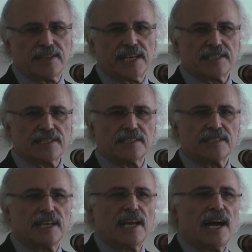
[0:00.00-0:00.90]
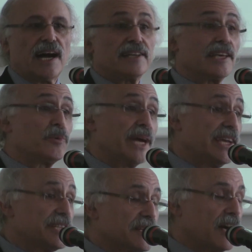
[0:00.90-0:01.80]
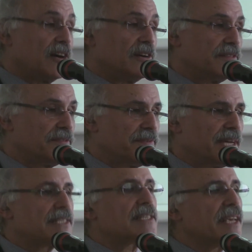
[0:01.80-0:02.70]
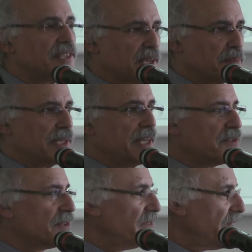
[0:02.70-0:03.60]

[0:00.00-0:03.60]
that? And are there ways of assessing beliefs and